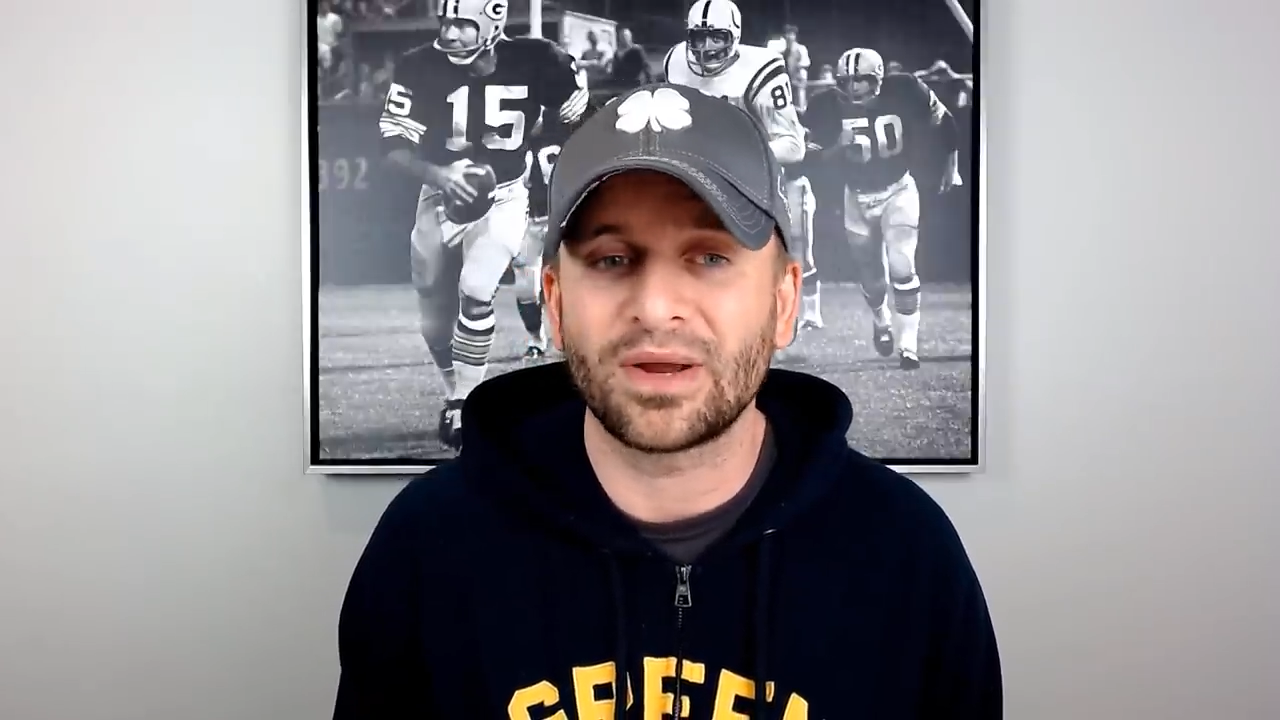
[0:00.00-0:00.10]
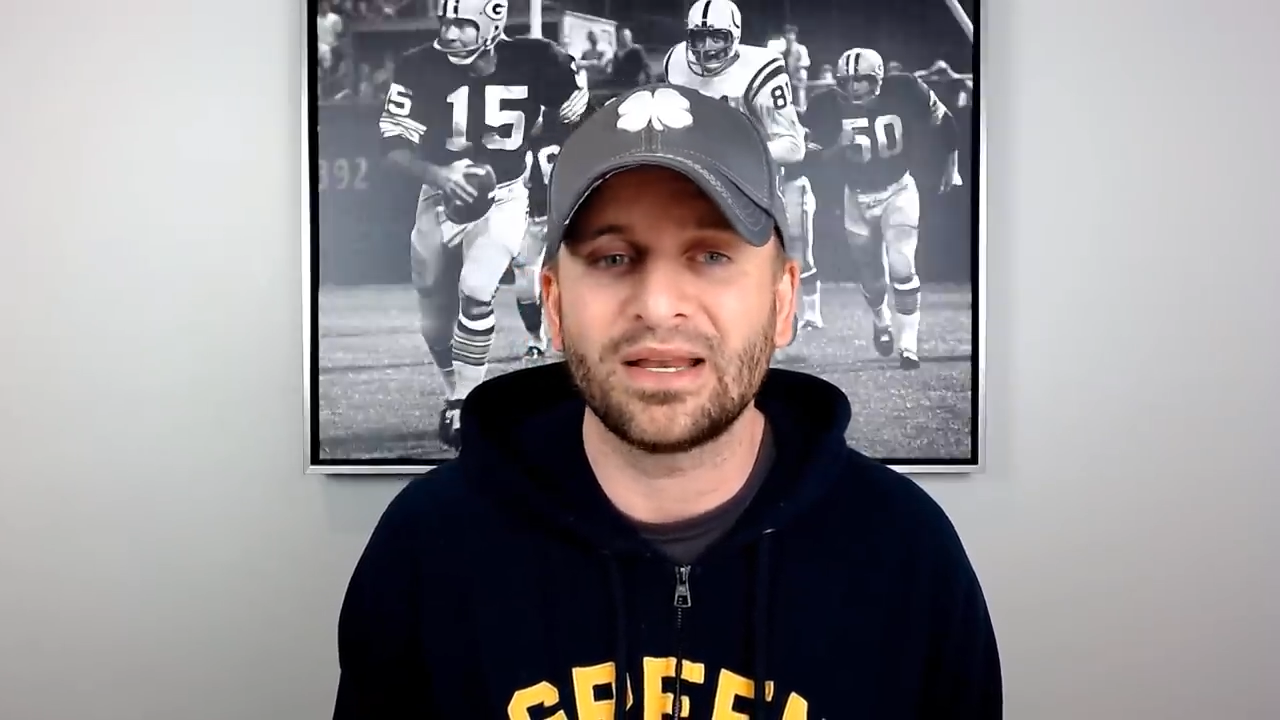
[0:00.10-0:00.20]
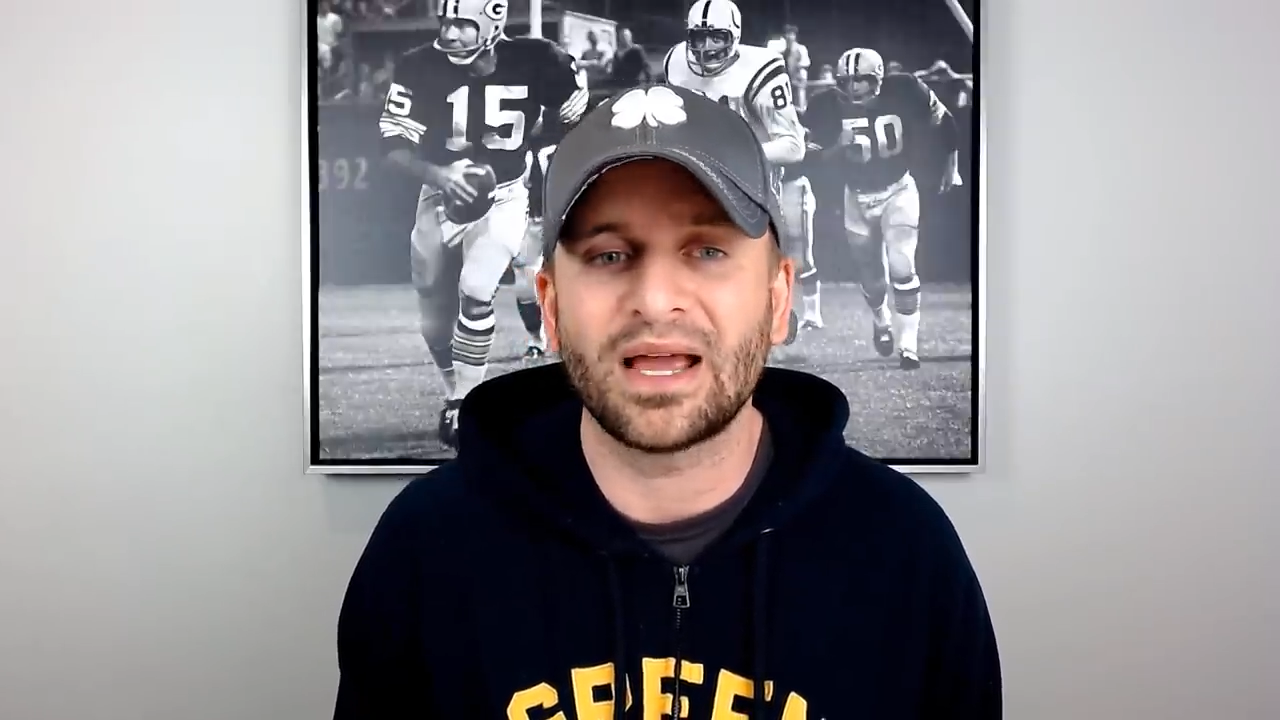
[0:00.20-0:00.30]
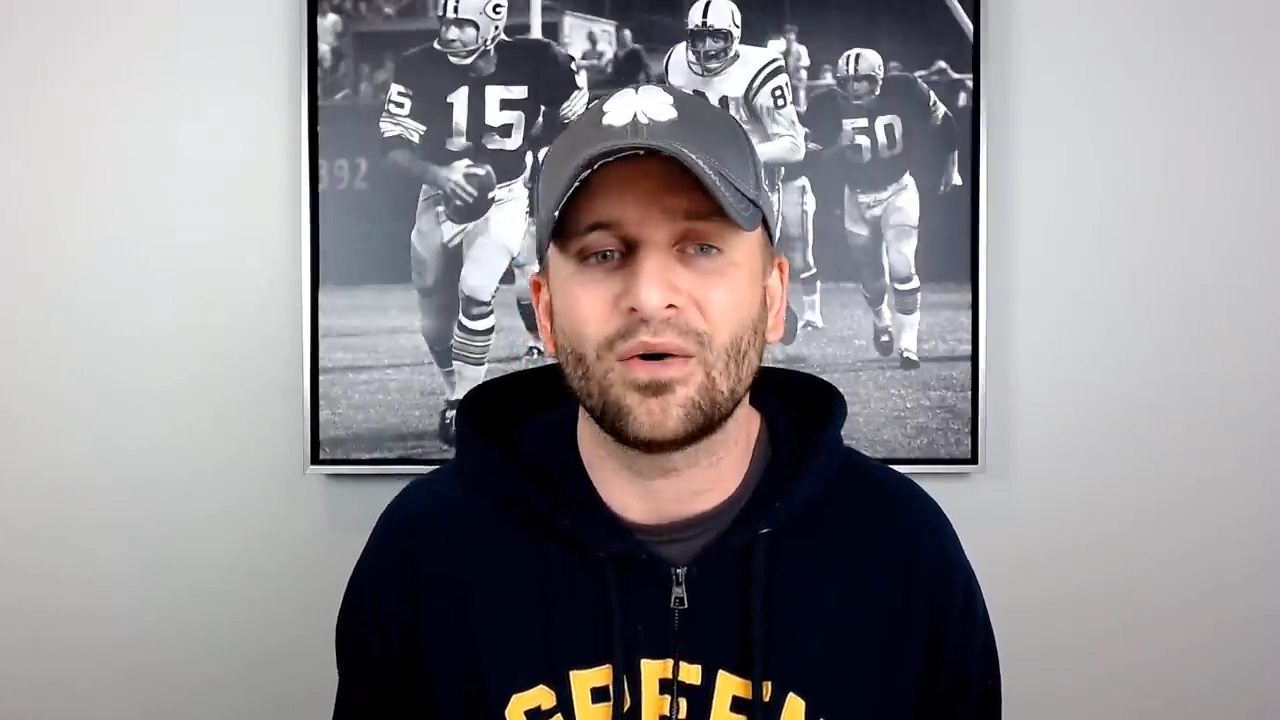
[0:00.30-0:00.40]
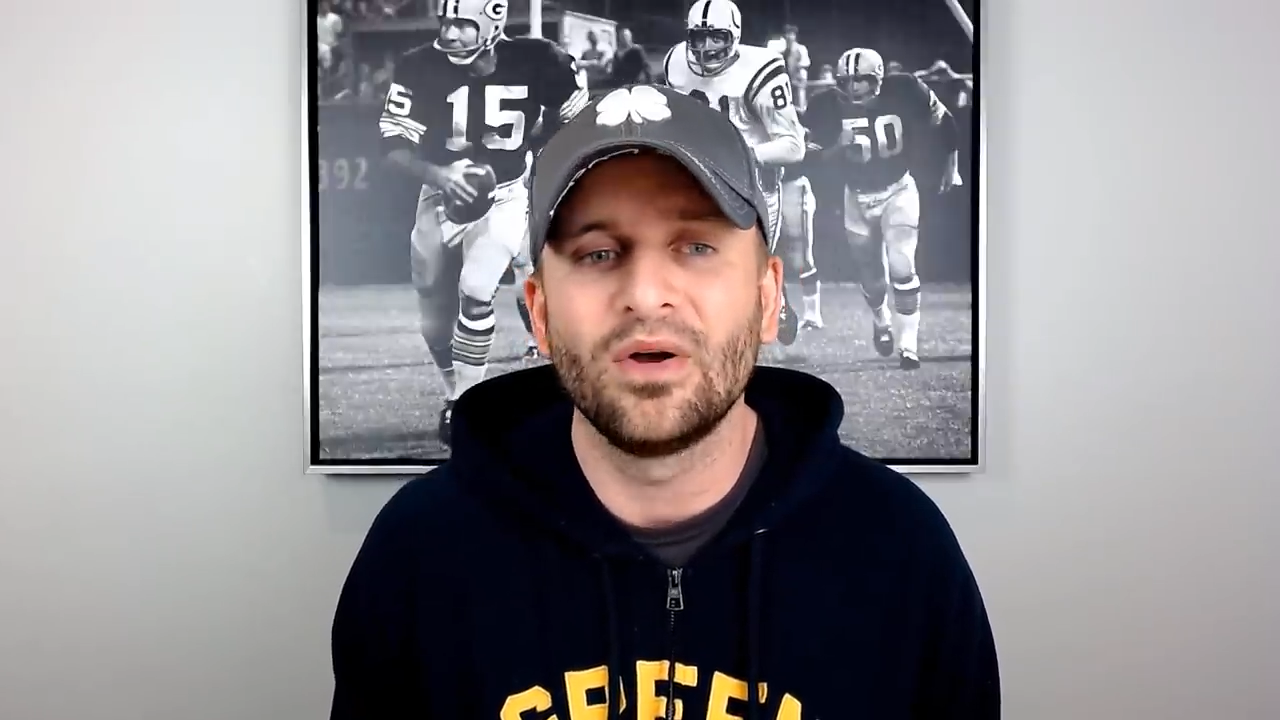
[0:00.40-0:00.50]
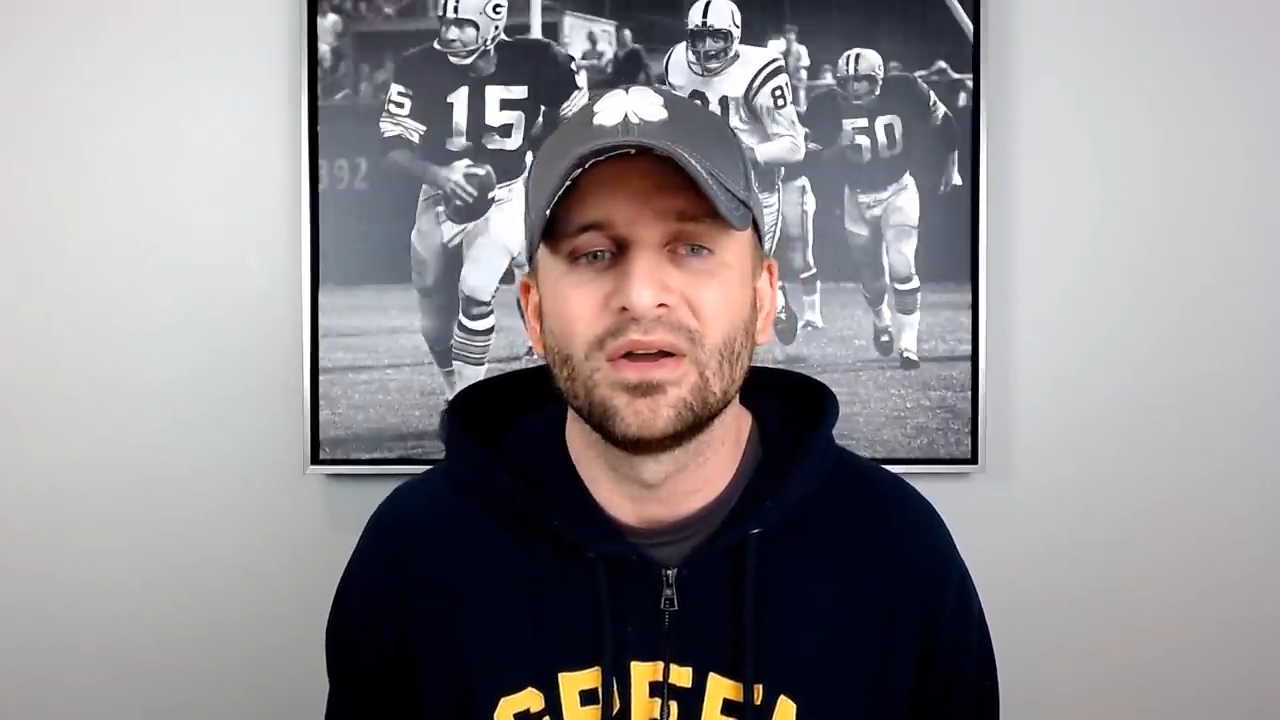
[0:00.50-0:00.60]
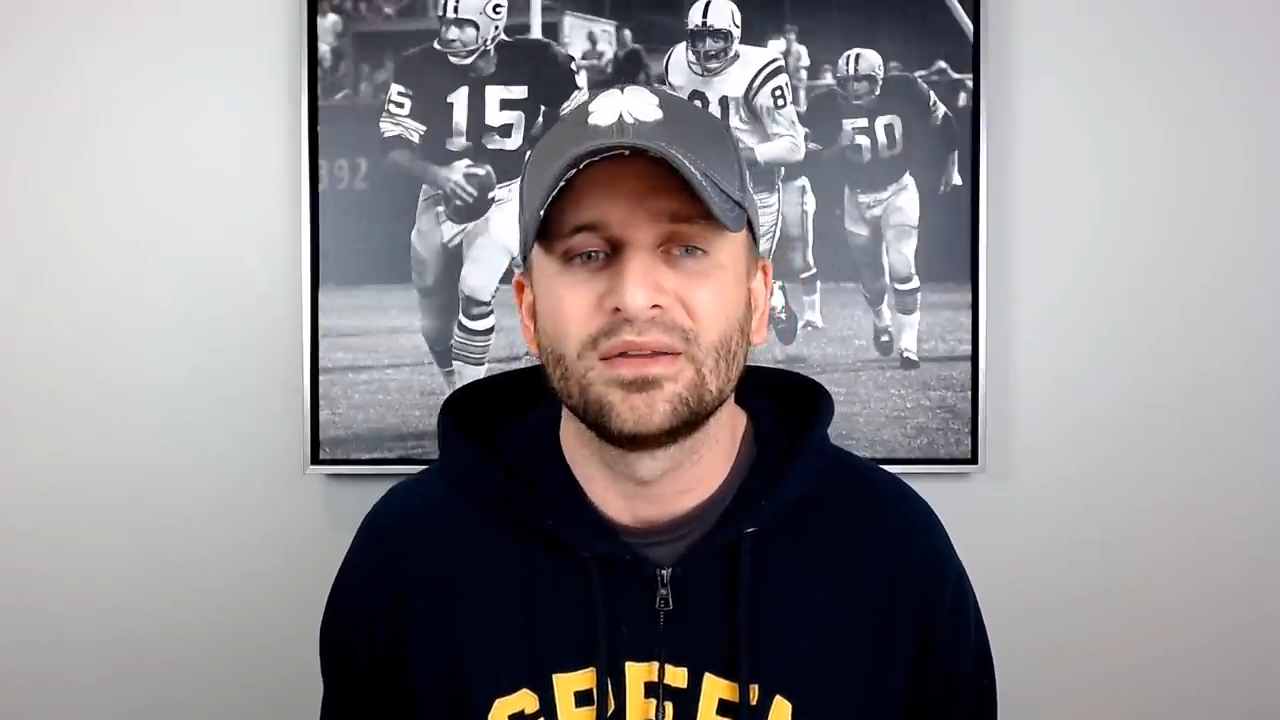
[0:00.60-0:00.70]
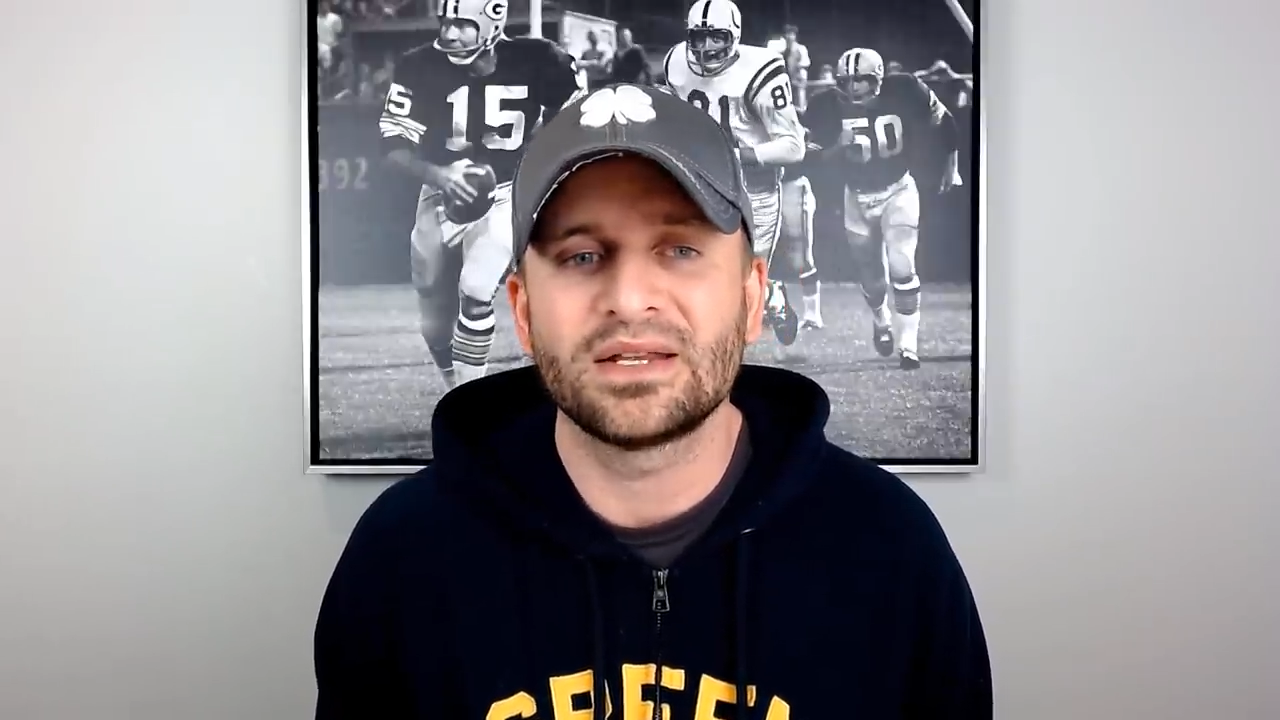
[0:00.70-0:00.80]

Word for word: right now.